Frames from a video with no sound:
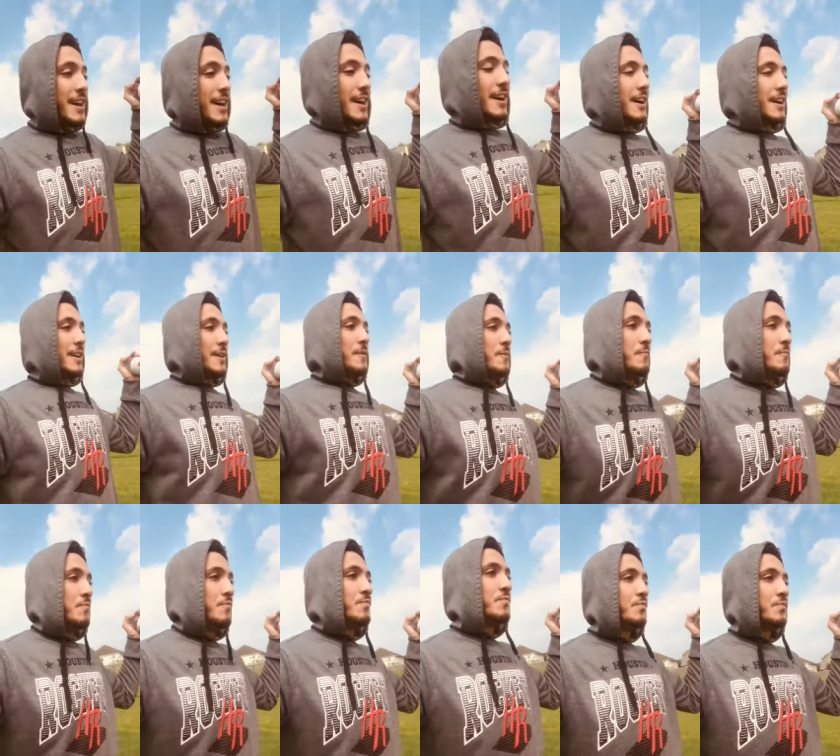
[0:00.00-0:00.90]
um,
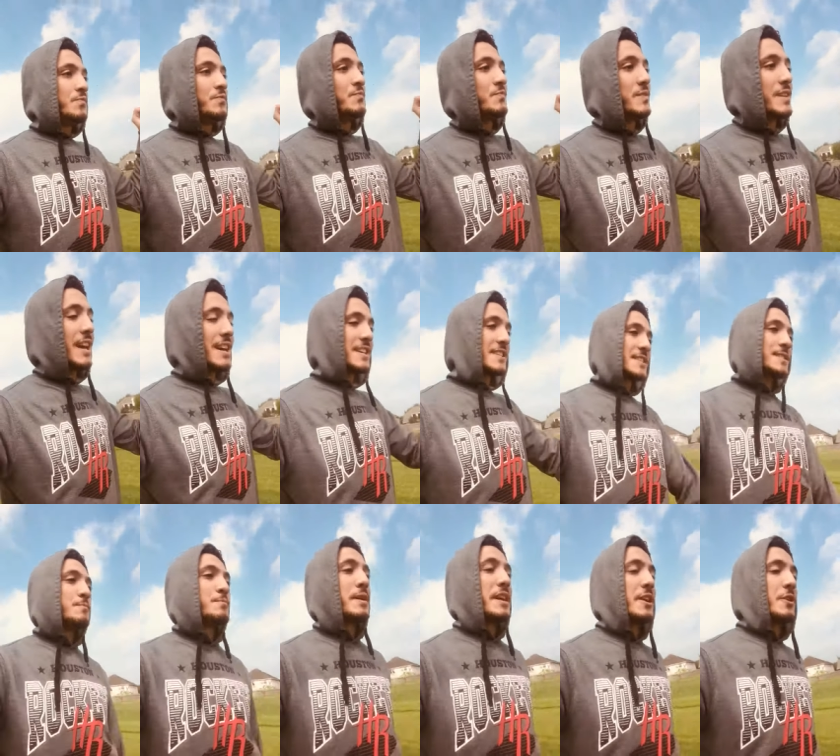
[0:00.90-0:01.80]
yes,
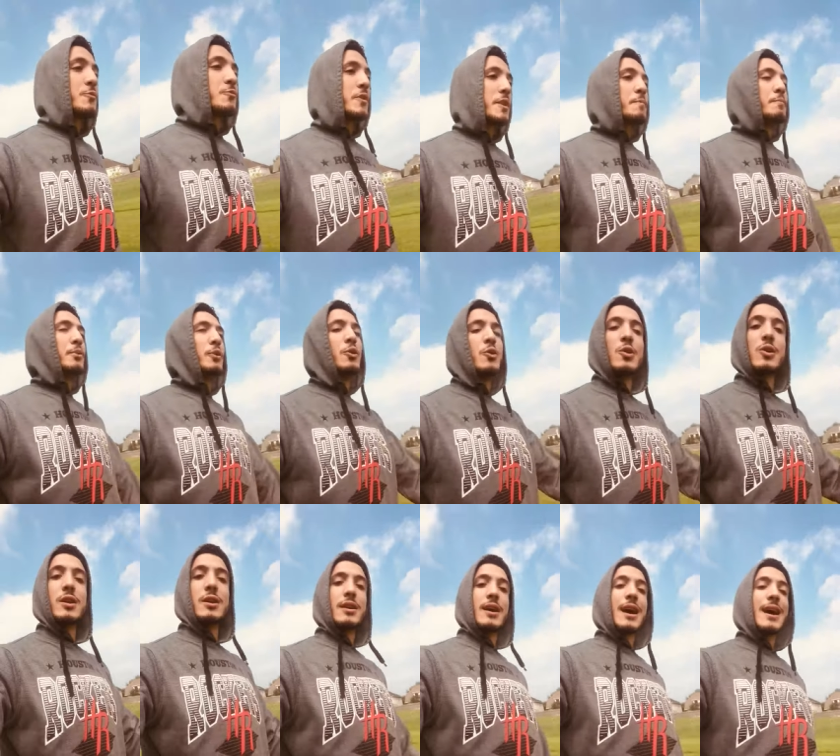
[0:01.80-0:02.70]
being
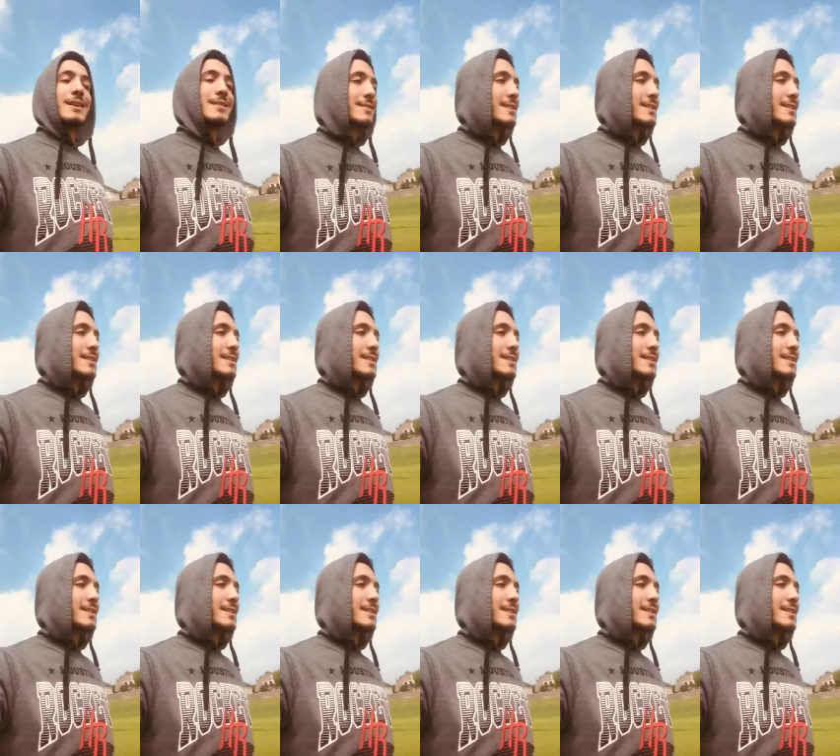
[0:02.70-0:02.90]
reborn, all right?